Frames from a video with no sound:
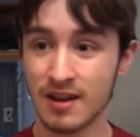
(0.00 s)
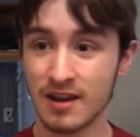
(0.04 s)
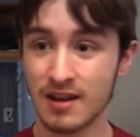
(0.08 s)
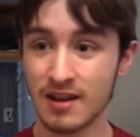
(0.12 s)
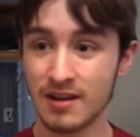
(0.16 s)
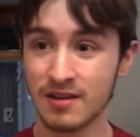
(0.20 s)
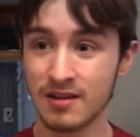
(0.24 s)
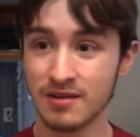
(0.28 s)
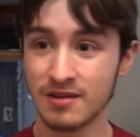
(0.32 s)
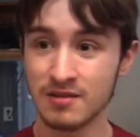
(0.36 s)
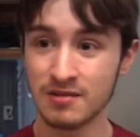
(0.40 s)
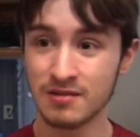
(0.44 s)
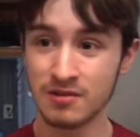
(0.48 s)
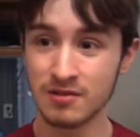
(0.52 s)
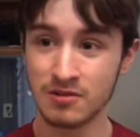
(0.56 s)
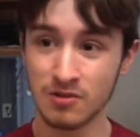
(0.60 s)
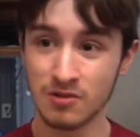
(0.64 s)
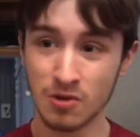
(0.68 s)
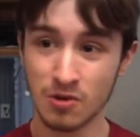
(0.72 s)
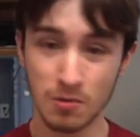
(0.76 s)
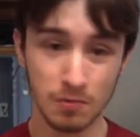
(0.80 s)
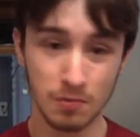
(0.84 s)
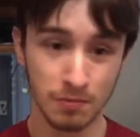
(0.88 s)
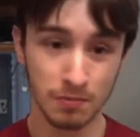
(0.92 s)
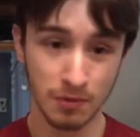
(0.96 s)
and
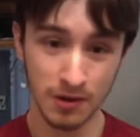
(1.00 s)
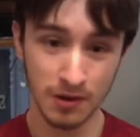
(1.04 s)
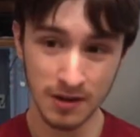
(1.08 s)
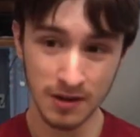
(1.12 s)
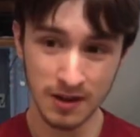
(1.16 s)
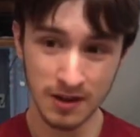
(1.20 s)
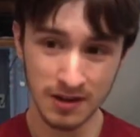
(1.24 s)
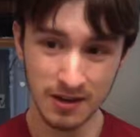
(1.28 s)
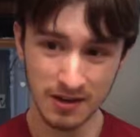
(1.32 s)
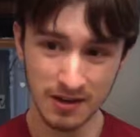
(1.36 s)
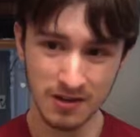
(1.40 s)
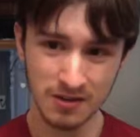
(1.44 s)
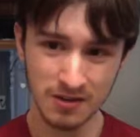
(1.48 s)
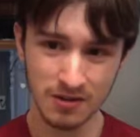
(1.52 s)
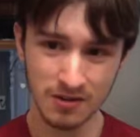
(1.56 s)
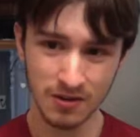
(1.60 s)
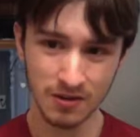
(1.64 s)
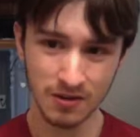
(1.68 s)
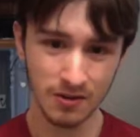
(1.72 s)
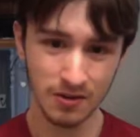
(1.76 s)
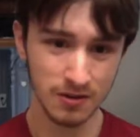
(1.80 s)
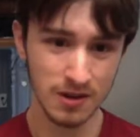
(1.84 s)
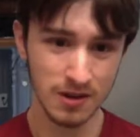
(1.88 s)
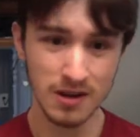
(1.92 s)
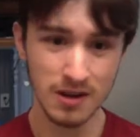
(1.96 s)
putting that in
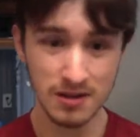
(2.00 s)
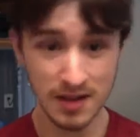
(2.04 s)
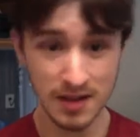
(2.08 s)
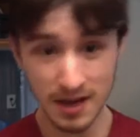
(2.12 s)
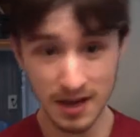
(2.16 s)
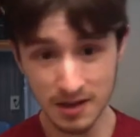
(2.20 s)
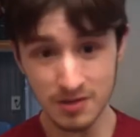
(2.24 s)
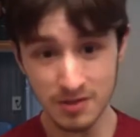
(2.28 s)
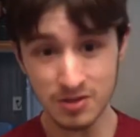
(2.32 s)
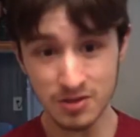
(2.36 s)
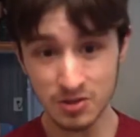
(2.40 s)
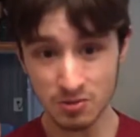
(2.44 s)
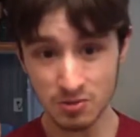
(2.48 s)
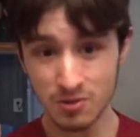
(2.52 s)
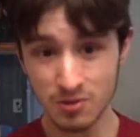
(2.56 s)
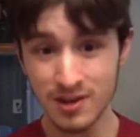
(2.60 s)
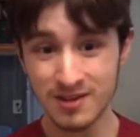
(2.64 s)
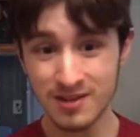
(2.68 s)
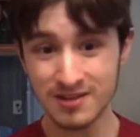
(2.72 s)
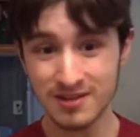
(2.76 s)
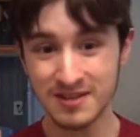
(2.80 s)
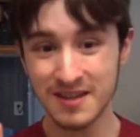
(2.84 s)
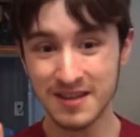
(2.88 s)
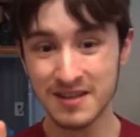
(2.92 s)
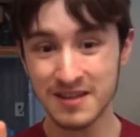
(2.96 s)
there, okay, that is sweet.